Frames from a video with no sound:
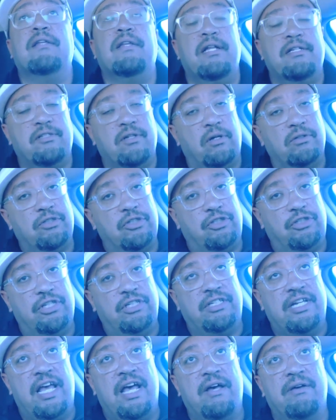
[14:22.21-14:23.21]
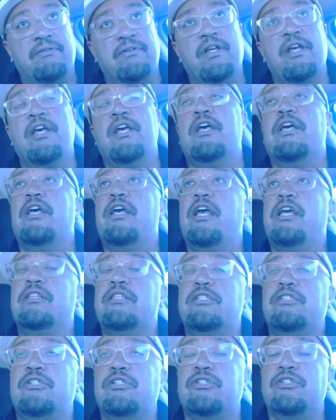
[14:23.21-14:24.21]
Let's all just sit down
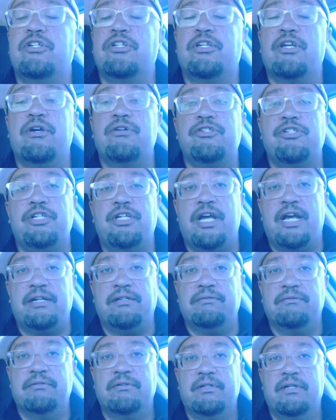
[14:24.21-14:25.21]
and let's just negotiate.